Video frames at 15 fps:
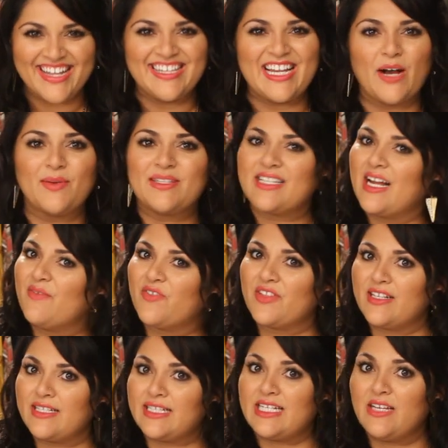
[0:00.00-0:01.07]
Now it's time for
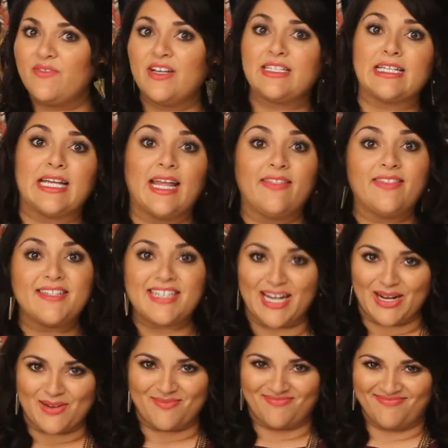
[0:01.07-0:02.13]
this diva to hit the
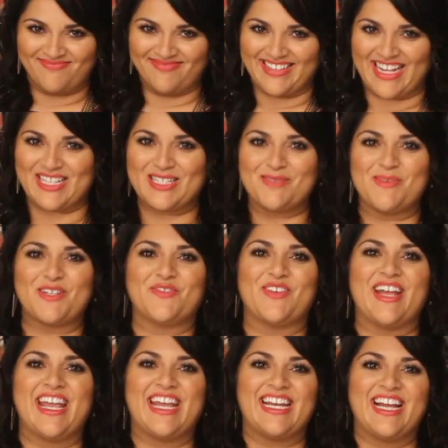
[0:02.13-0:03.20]
town. Thanks so much for
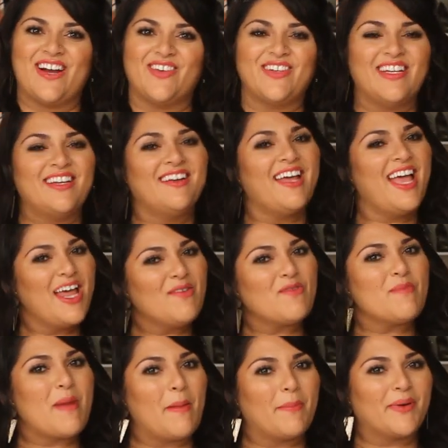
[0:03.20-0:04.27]
hanging out. And
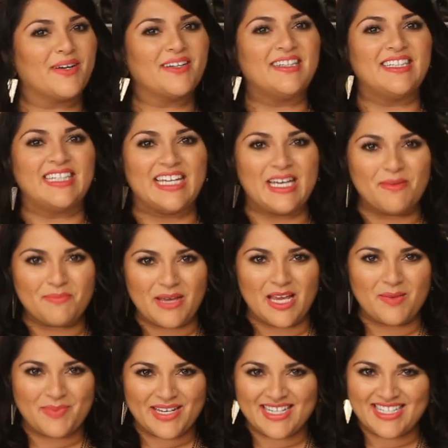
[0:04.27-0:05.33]
remember, it
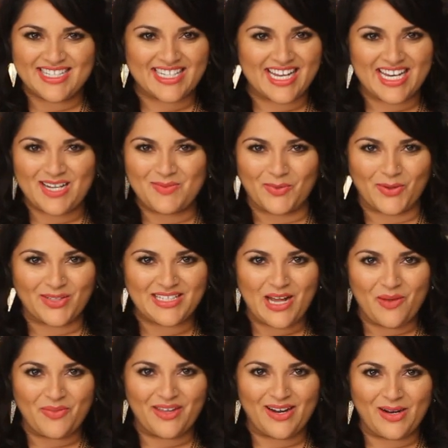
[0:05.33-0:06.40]
may be a skinny world
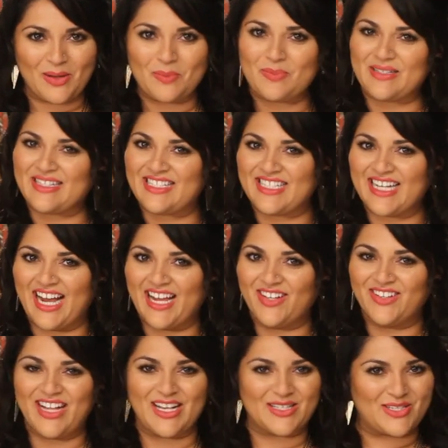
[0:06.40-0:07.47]
out there, but
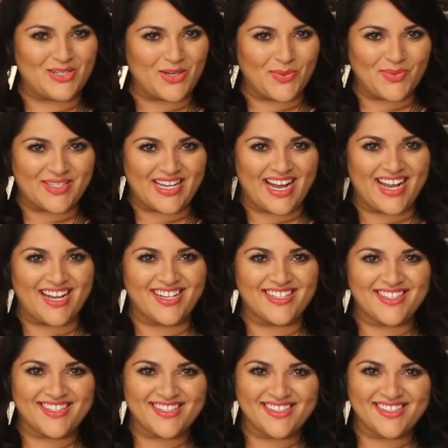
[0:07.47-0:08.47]
style has no size.